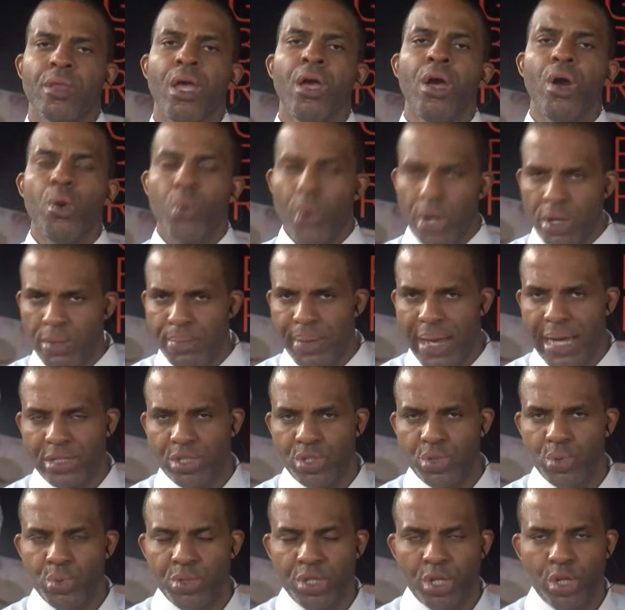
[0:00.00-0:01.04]
Welcome back
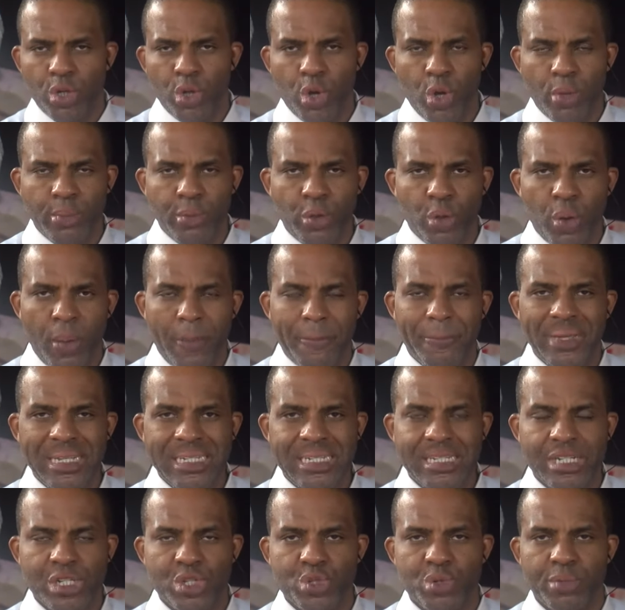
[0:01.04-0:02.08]
to the Global
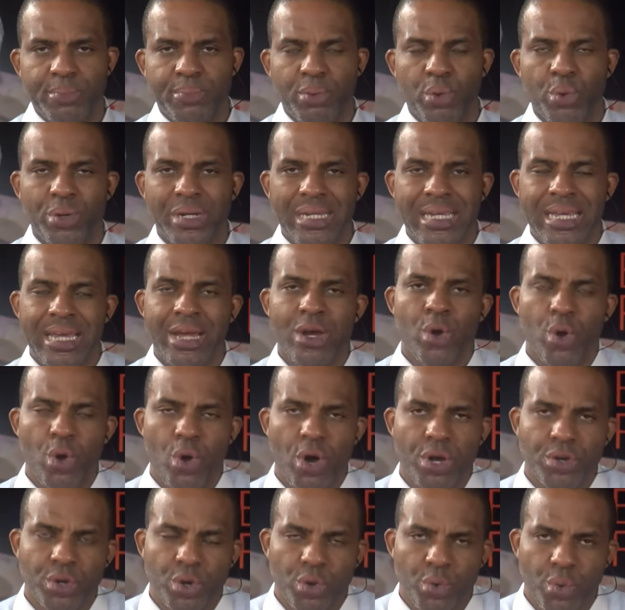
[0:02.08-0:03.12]
Business Report here
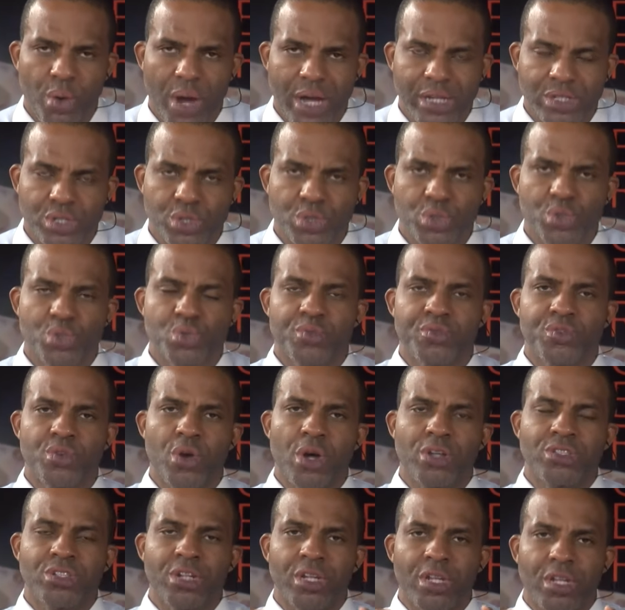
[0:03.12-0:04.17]
on Arise News. We've
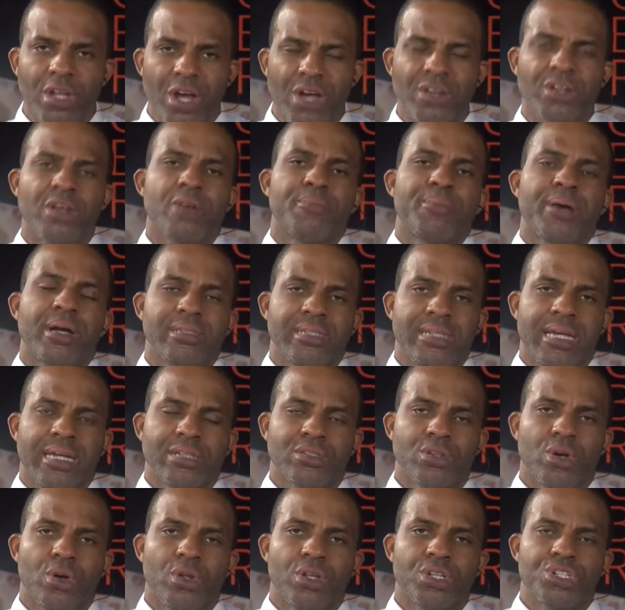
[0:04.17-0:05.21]
talked a lot about
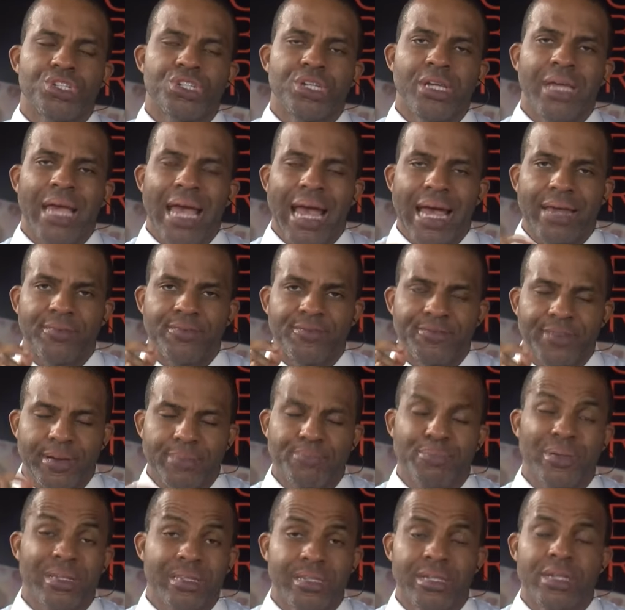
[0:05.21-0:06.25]
technology and
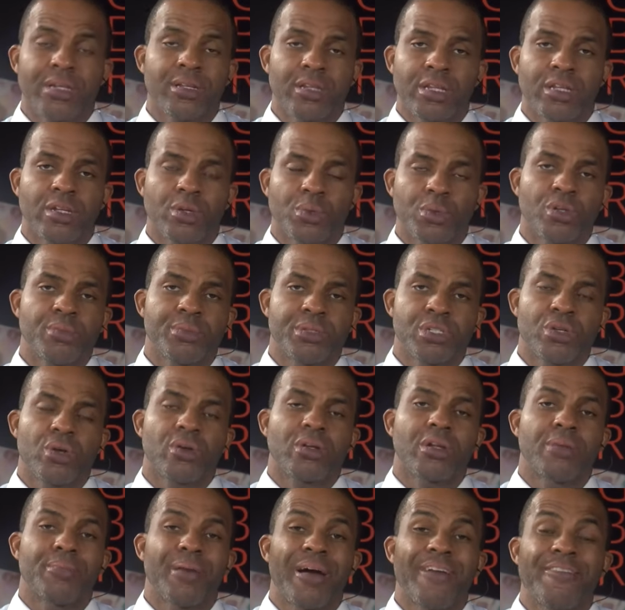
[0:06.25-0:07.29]
particularly we're going to be talking
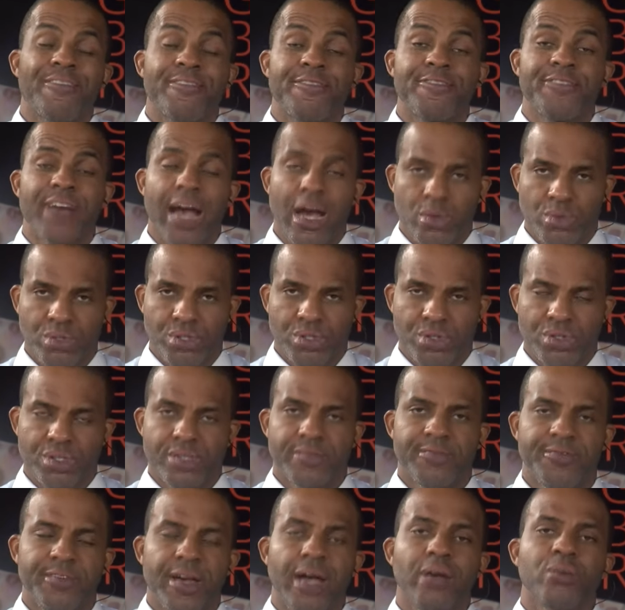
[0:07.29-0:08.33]
about founders,
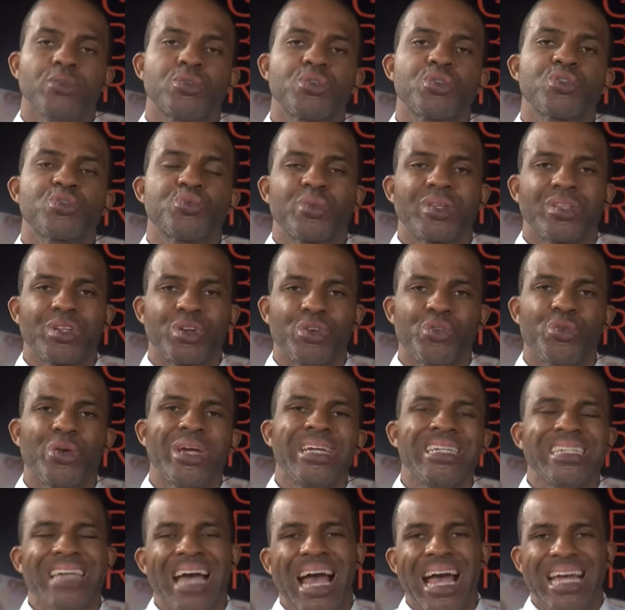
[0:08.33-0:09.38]
founders with
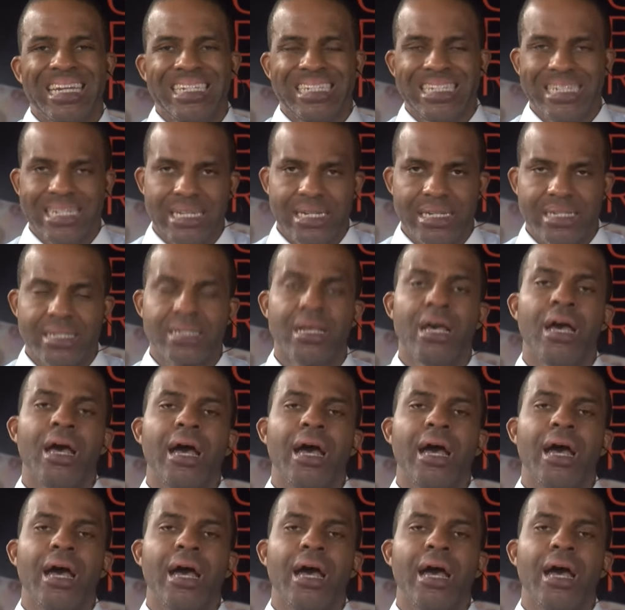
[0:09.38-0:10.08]
great ideas.